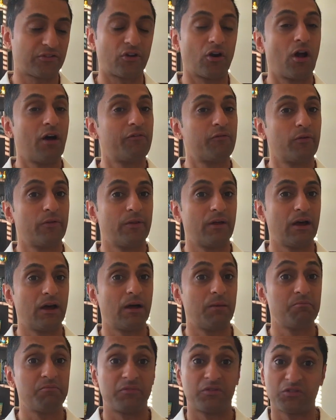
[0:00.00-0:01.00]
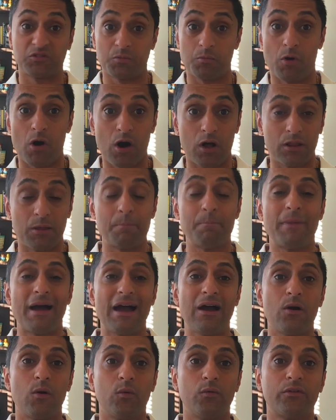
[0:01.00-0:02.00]
start off with a small
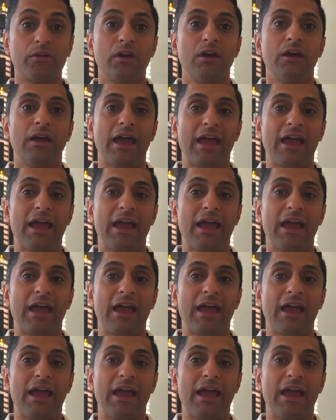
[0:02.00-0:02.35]
amount